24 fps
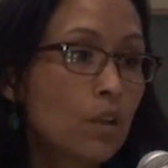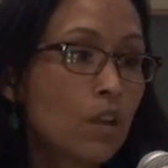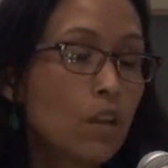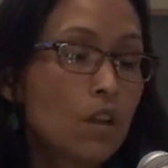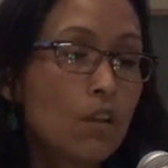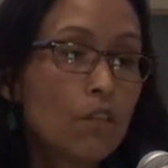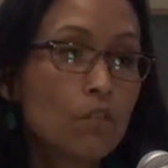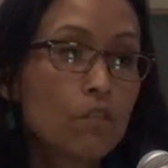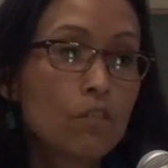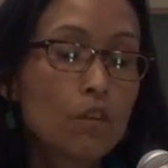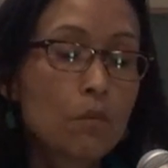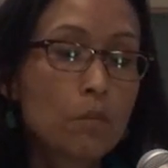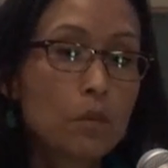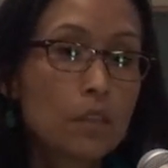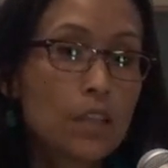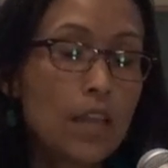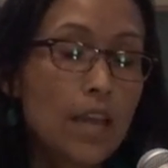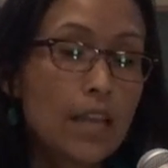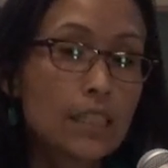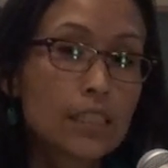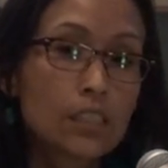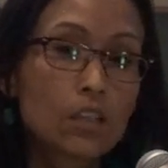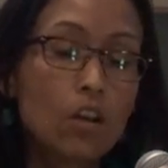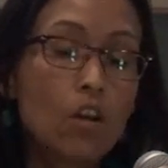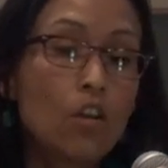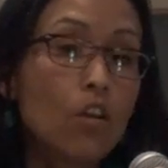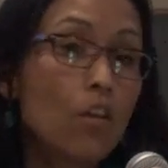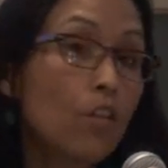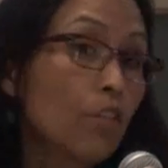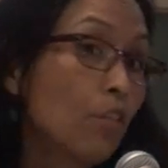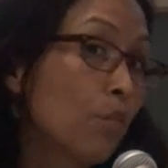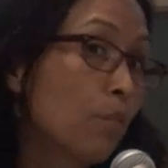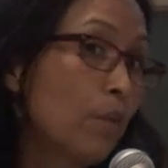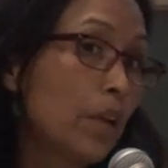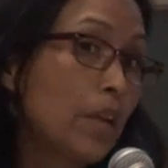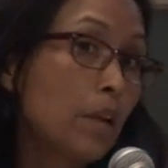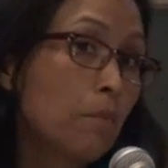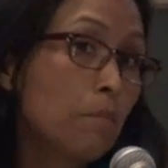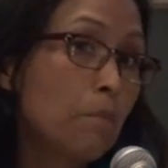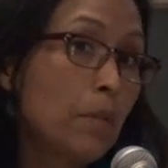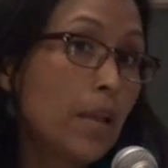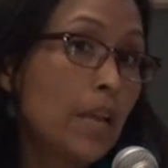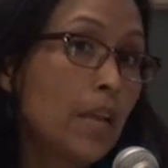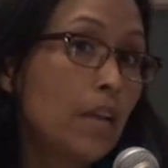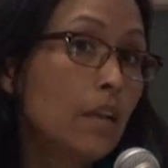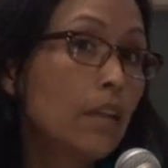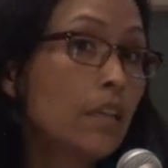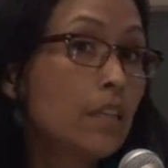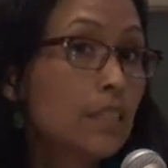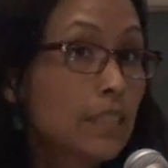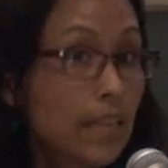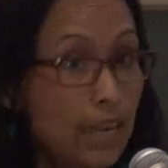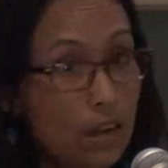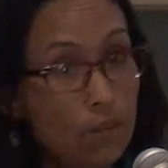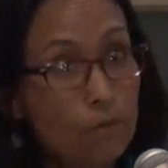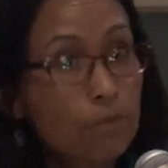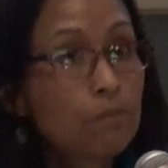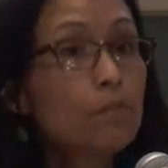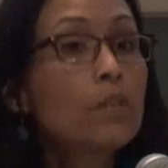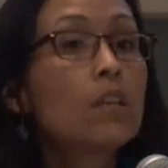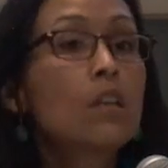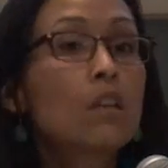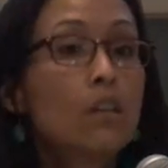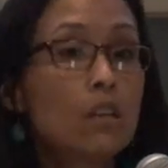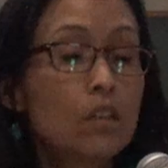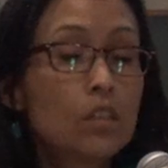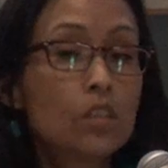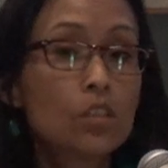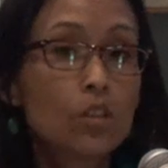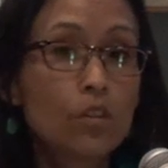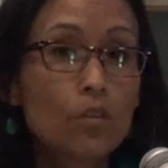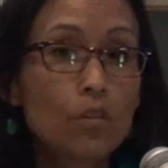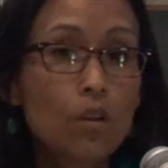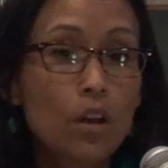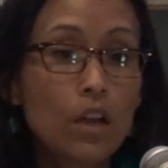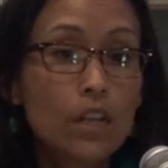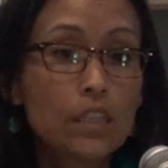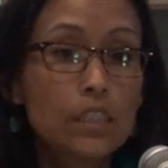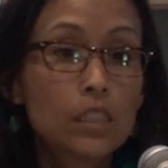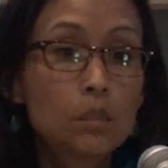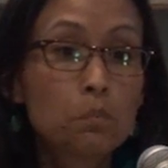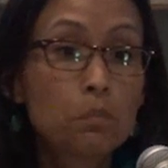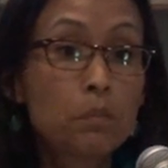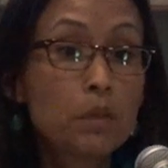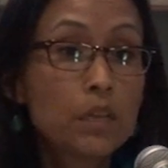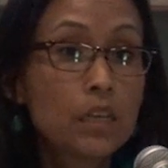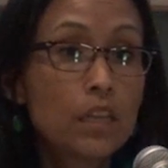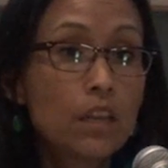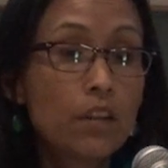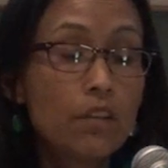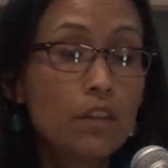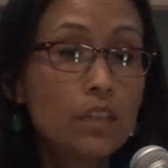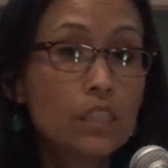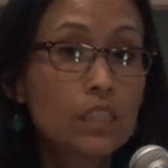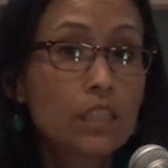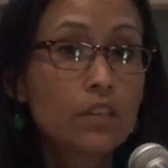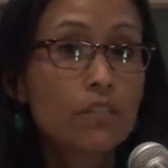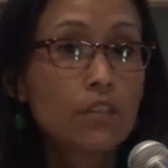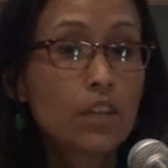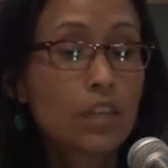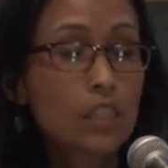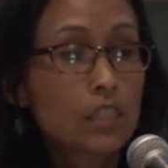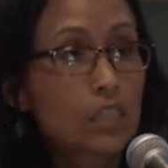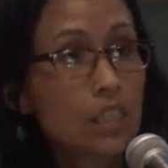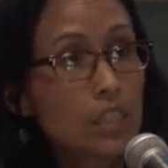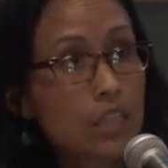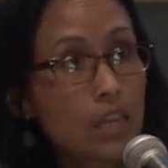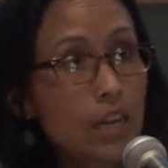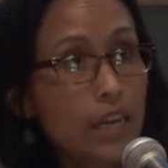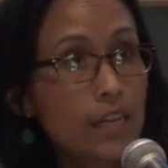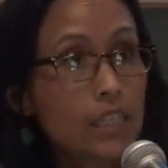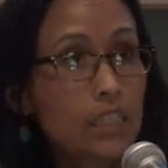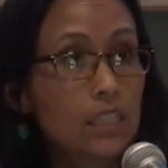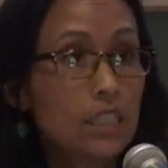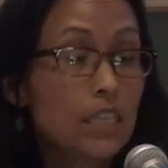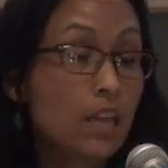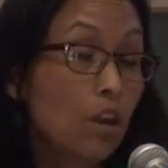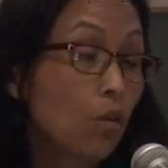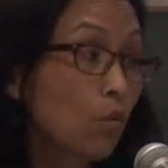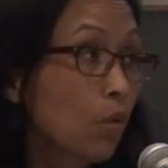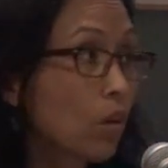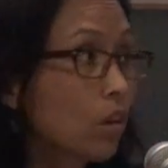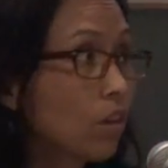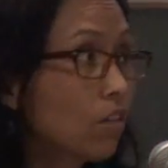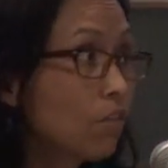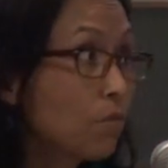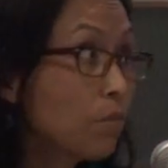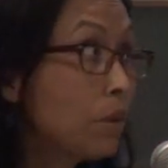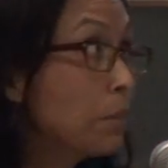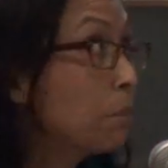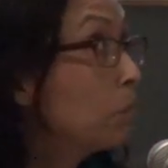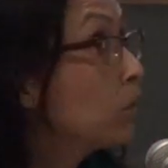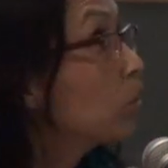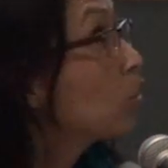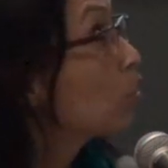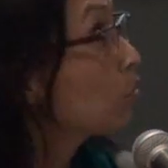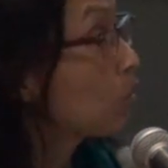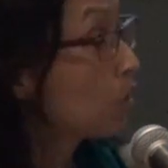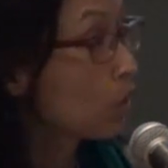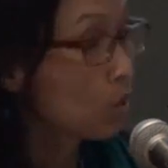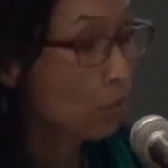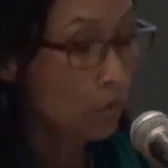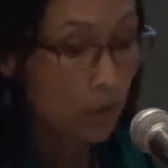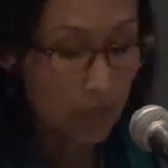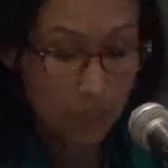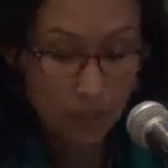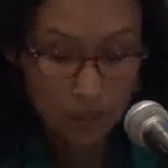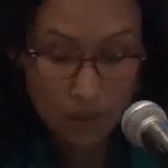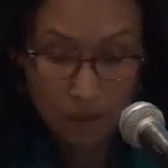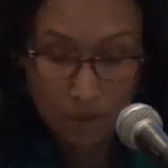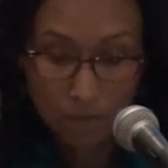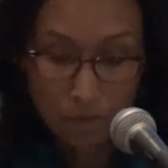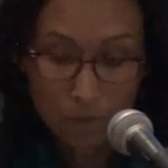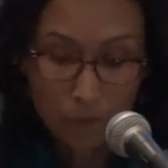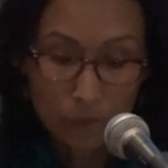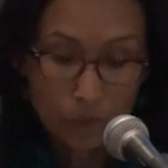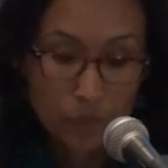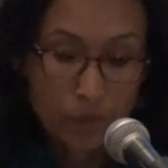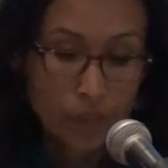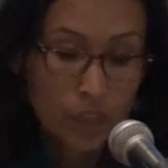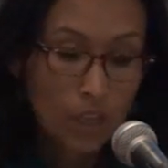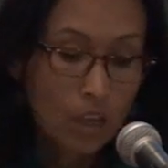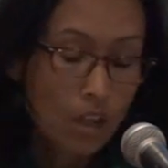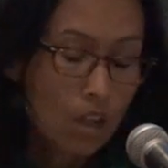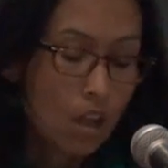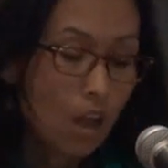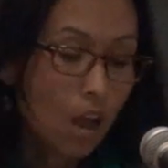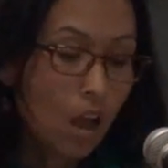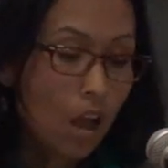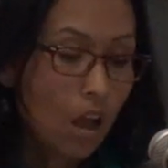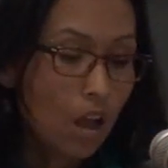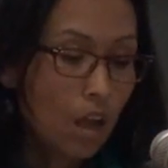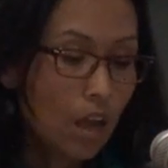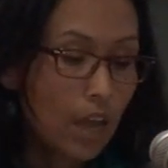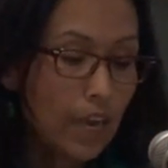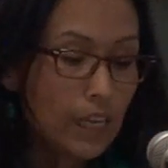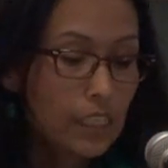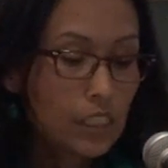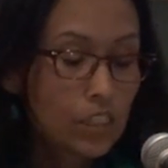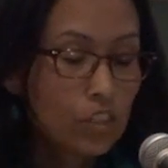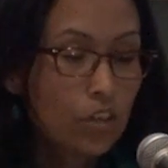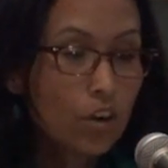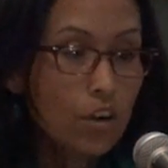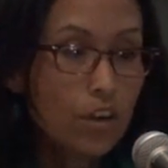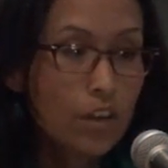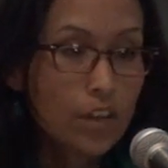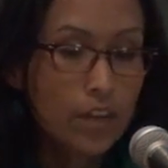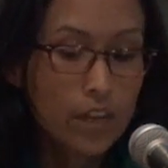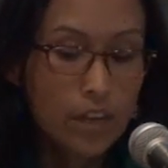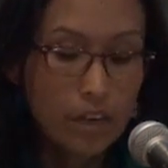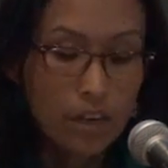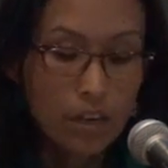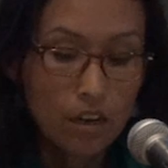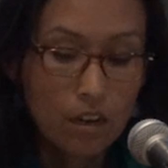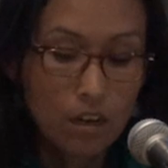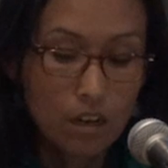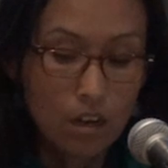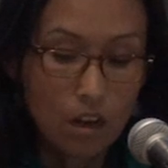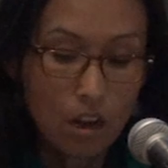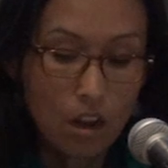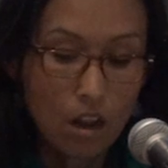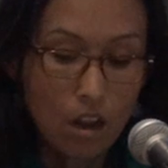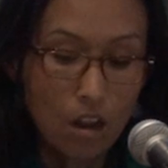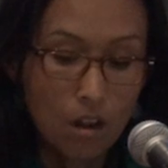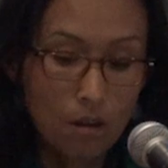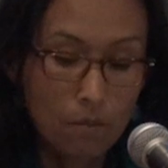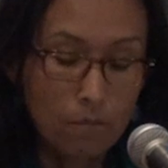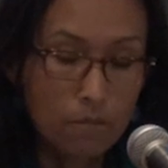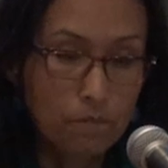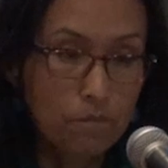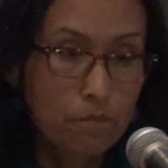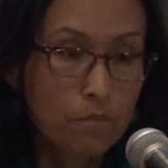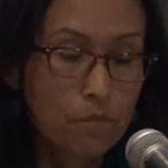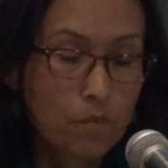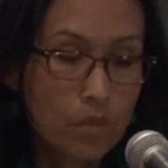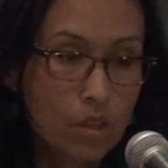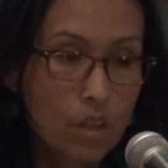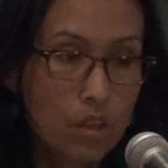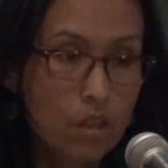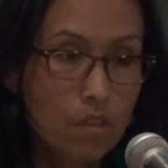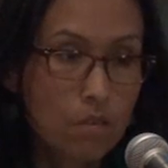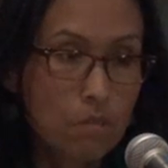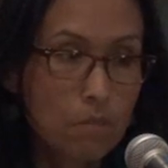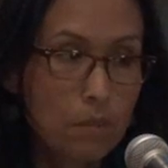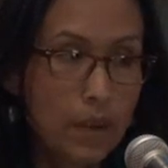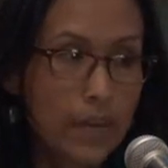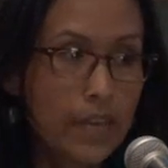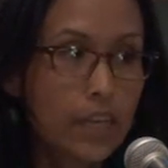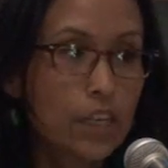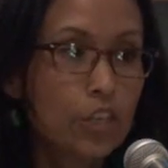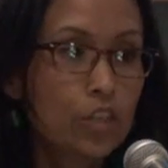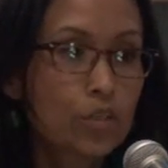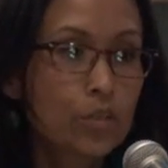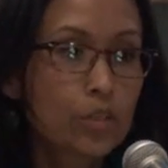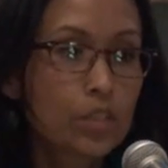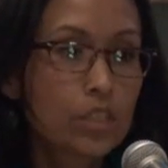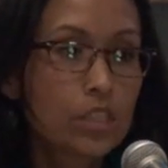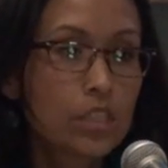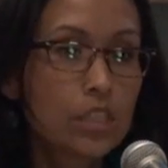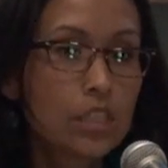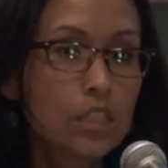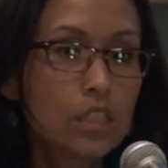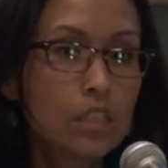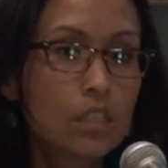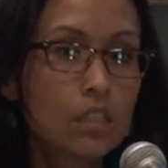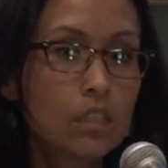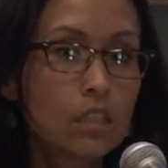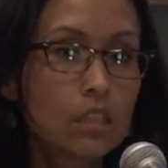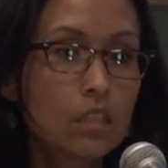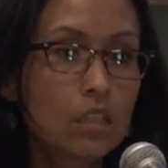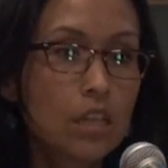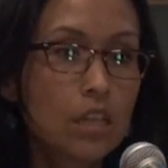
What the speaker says: from Alaska all the way to Maine and down. So it's given us a nice network of people to work with. I started my interest in